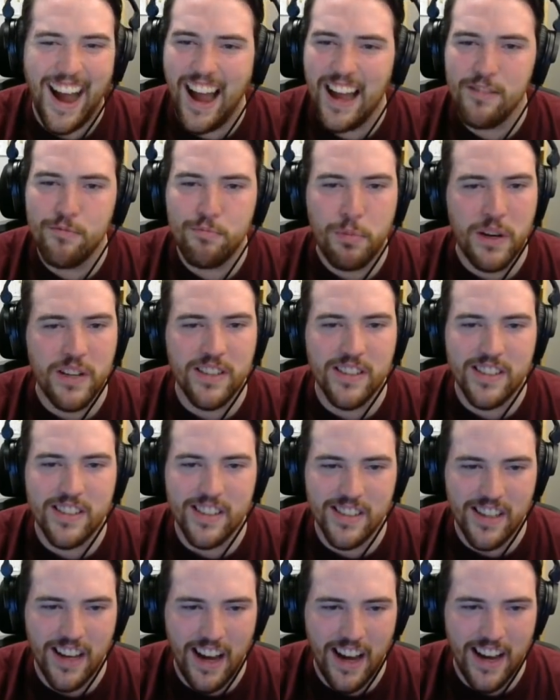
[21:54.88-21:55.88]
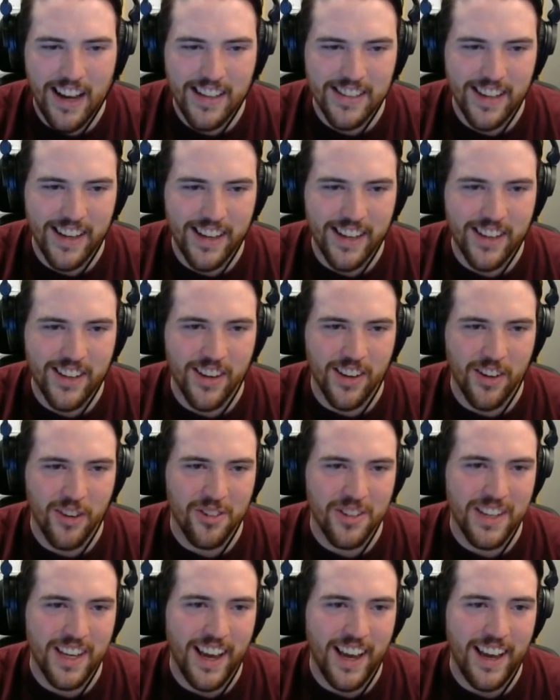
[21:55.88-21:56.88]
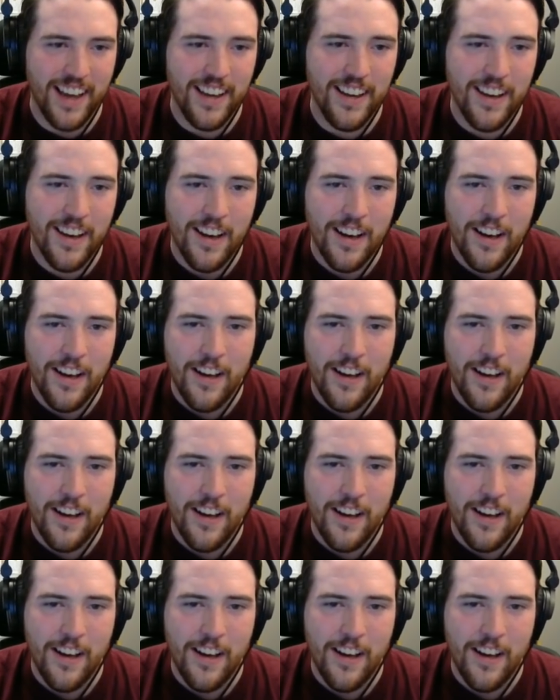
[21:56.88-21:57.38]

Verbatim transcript: I punched as high as I could, okay?